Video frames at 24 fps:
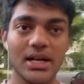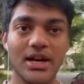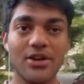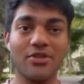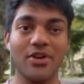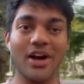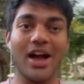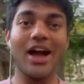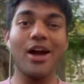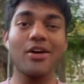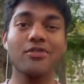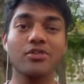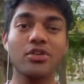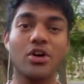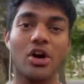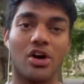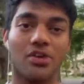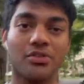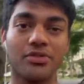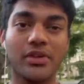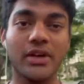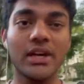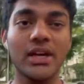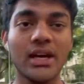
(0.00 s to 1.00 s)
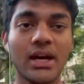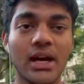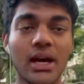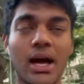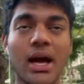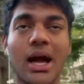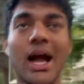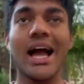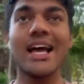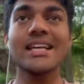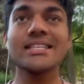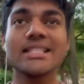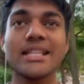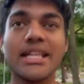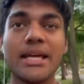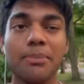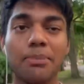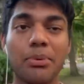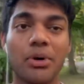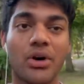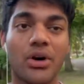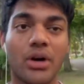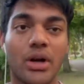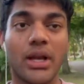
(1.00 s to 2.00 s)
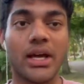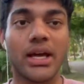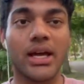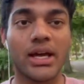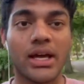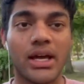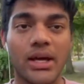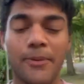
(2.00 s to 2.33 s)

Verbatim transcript: if i have coffee i sleep early